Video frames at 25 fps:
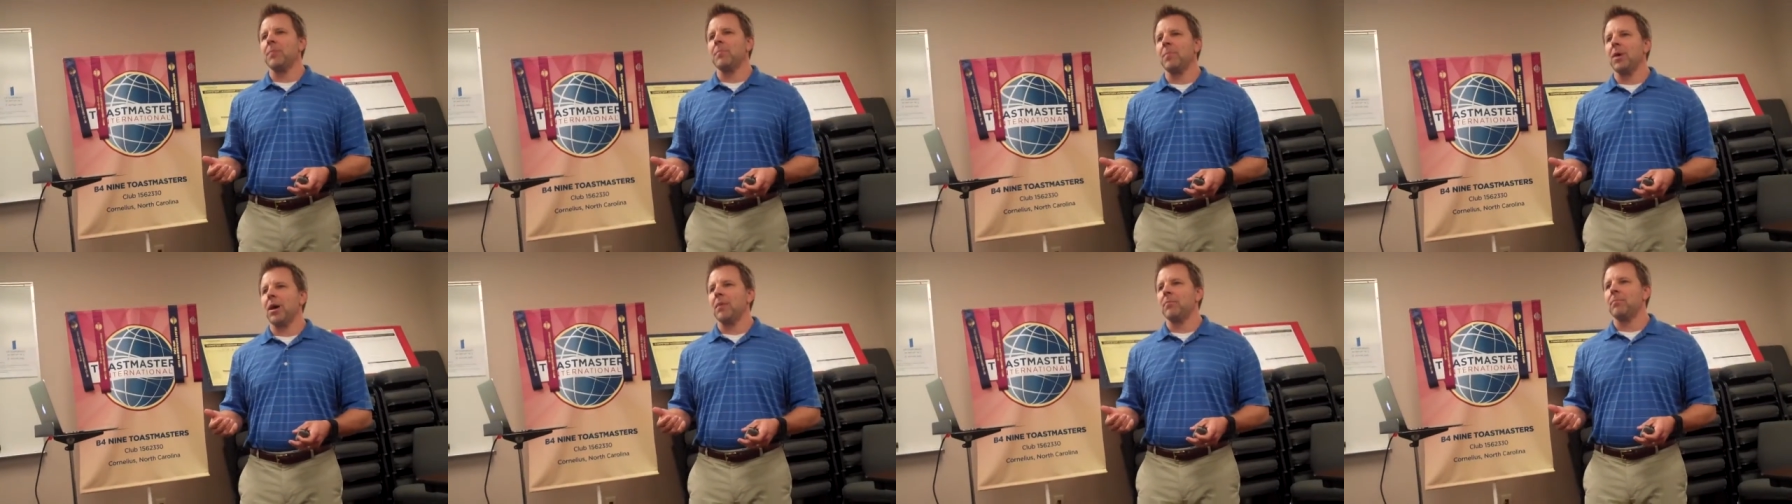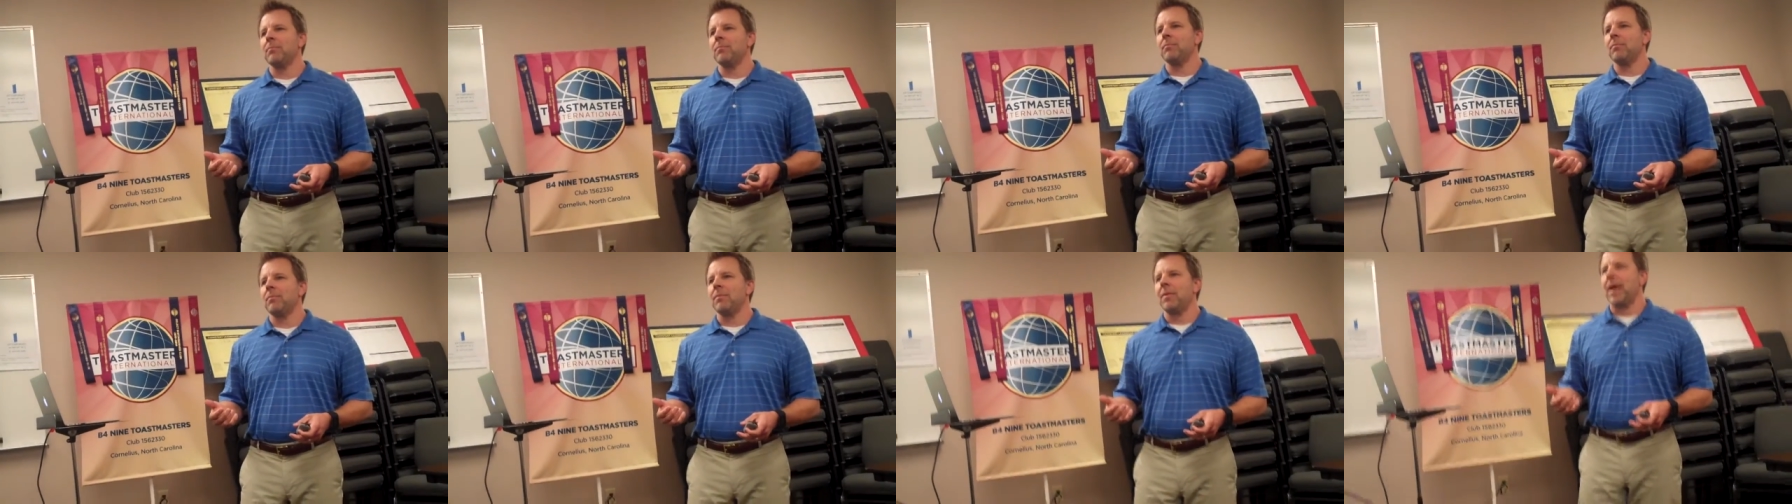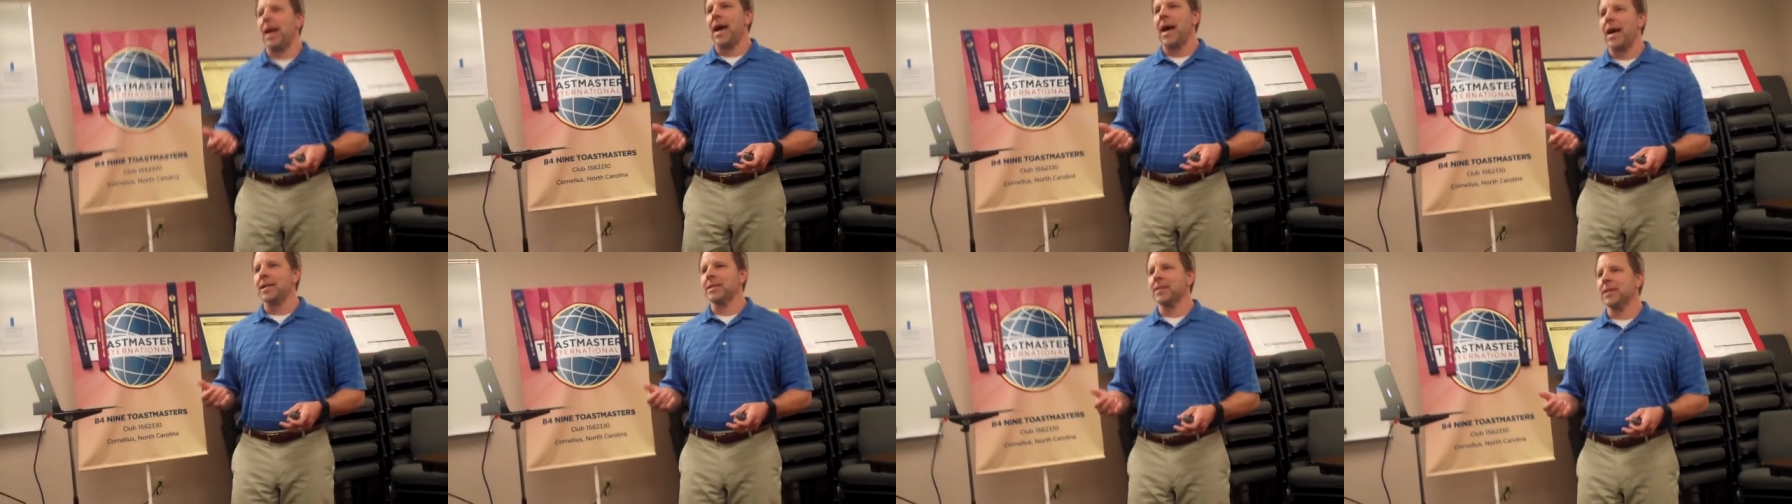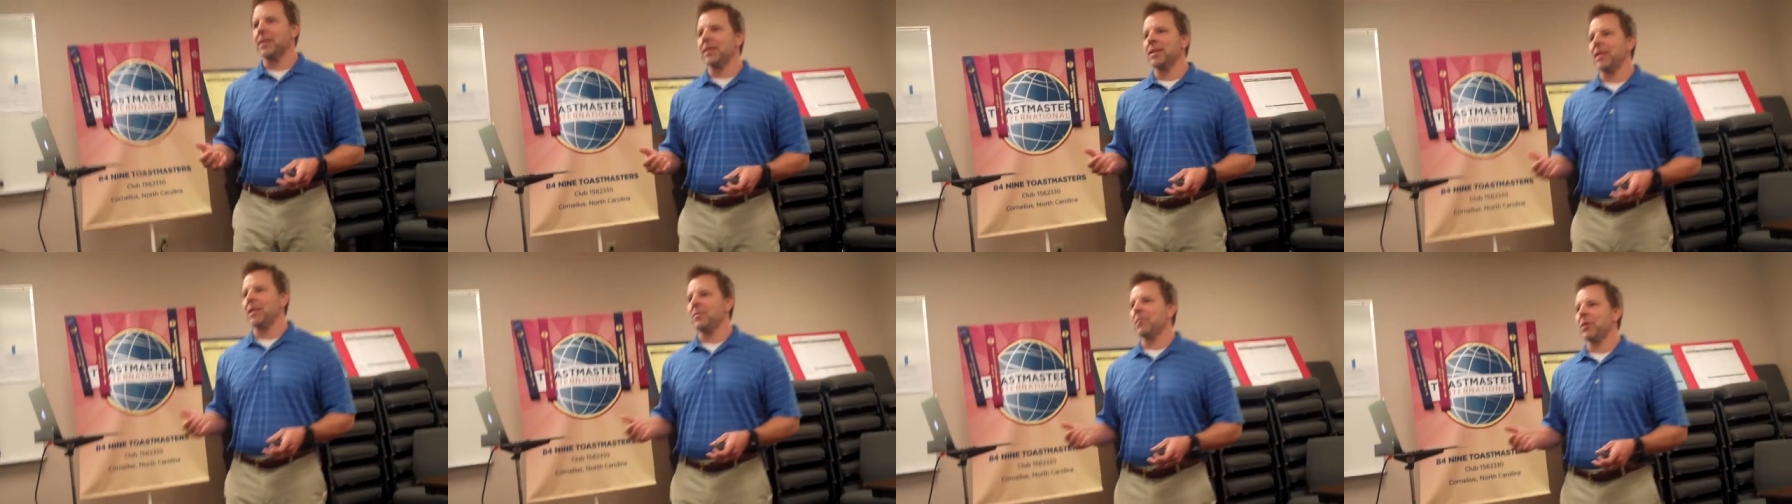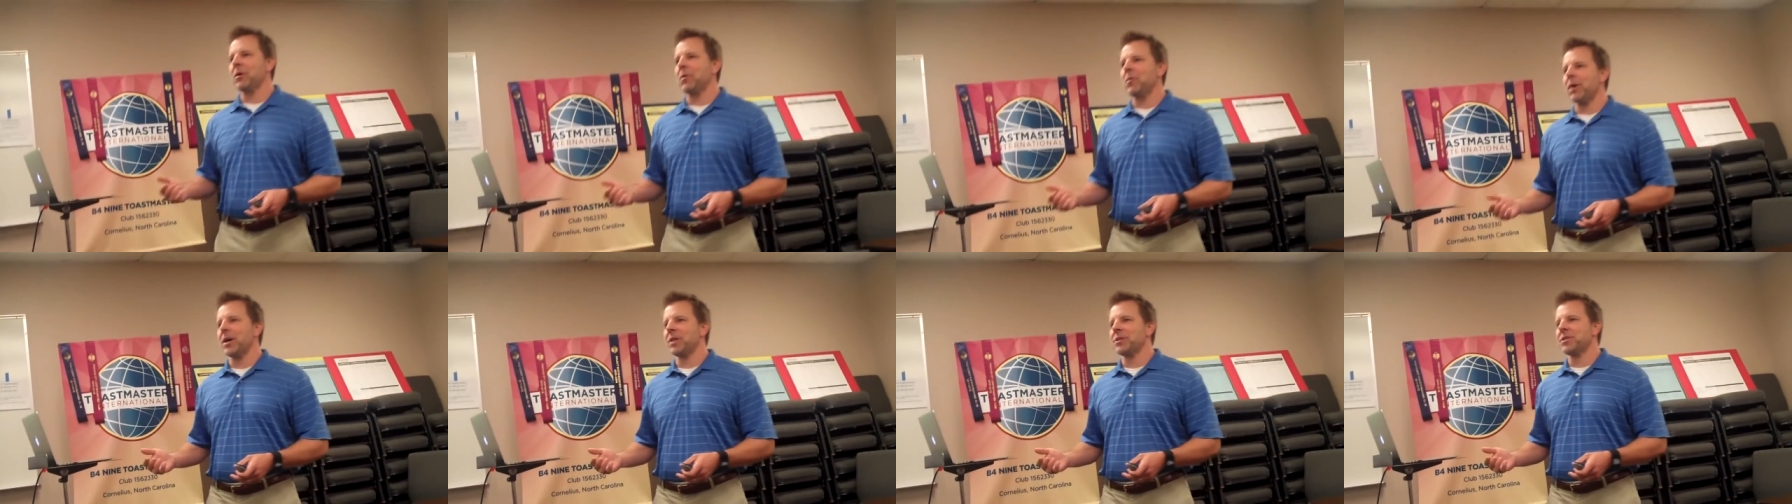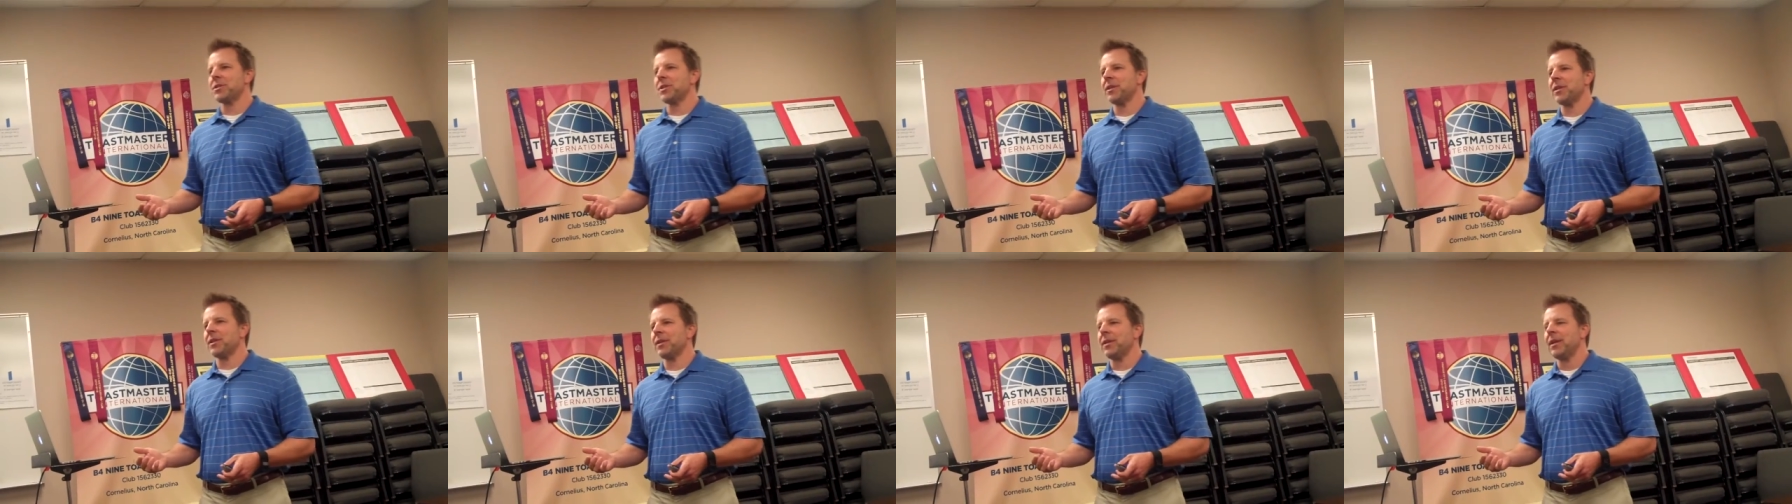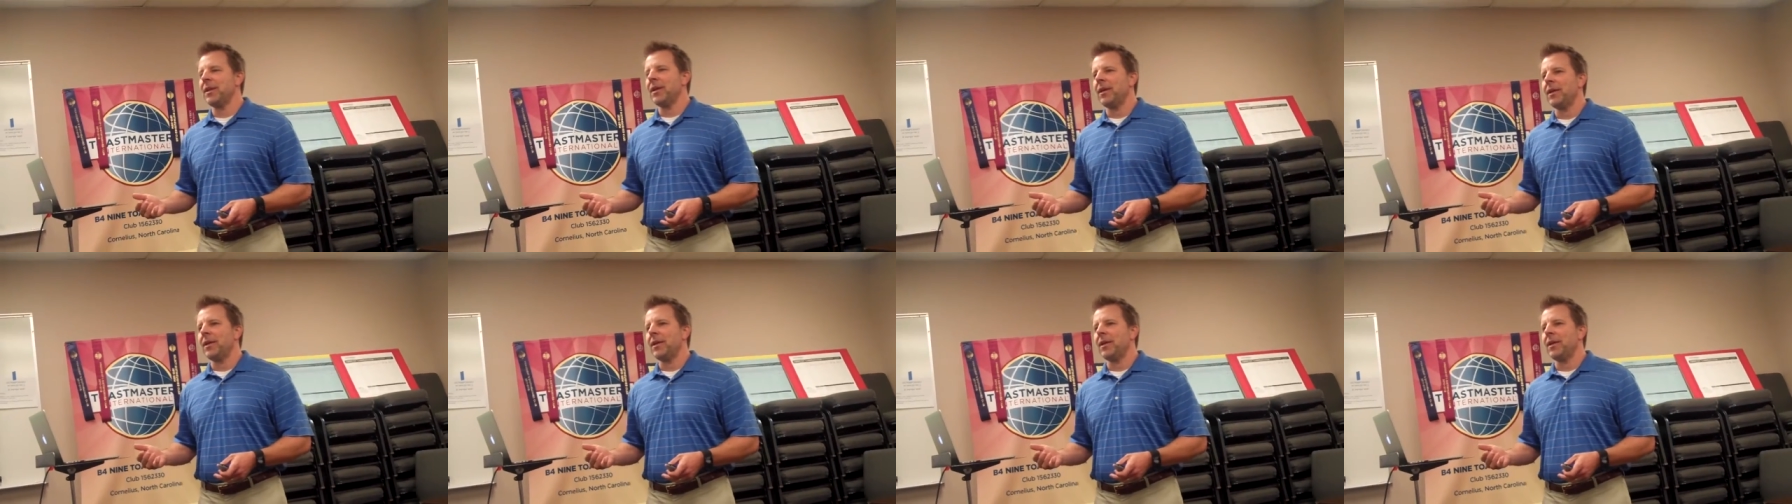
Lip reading: them up, asking them a question,